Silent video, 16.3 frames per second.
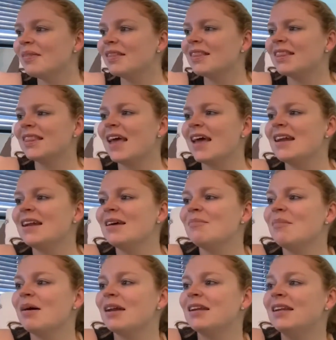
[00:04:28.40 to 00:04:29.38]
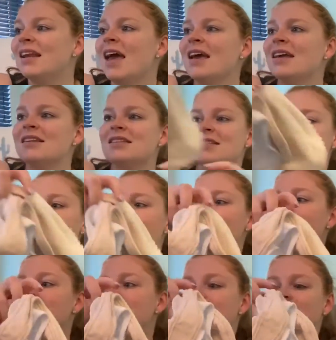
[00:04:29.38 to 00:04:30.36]
Then my next
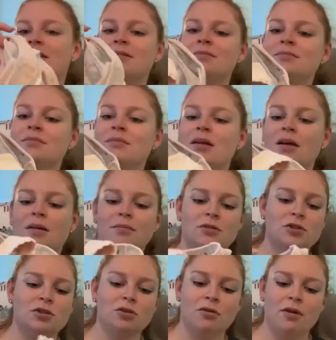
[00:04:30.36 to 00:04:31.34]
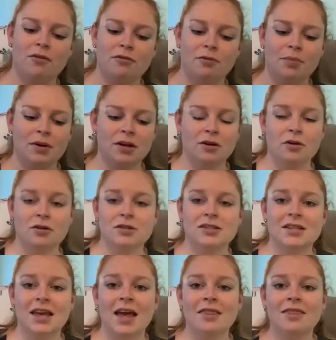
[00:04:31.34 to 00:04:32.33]
item, I'm sure everybody knows
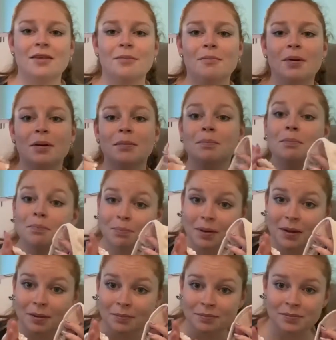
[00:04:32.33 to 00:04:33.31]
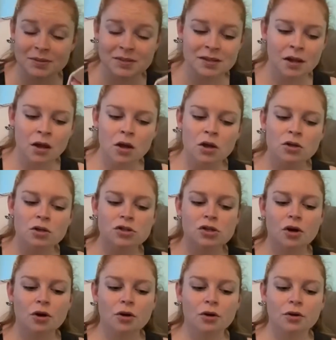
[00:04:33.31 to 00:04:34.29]
to get them, but bibs.
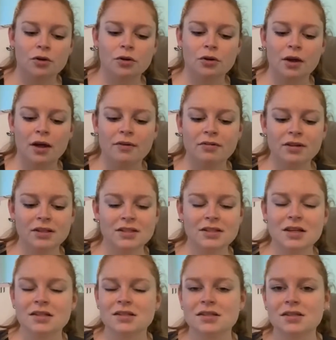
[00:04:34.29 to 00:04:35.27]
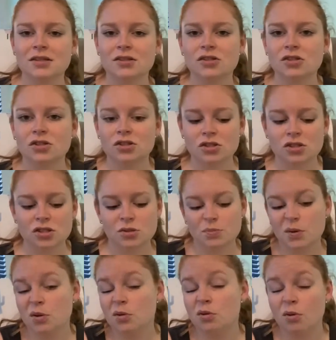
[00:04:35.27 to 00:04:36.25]
So Evelyn does
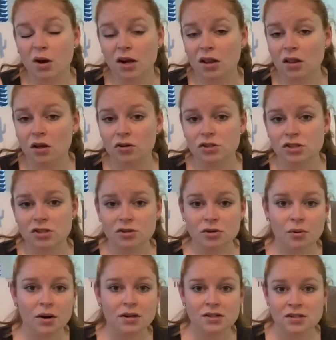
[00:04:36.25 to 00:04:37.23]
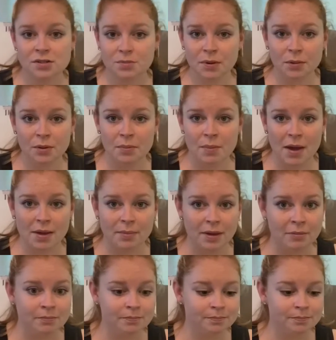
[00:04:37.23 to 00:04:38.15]
spew quite a lot. She's quite a spewy baby.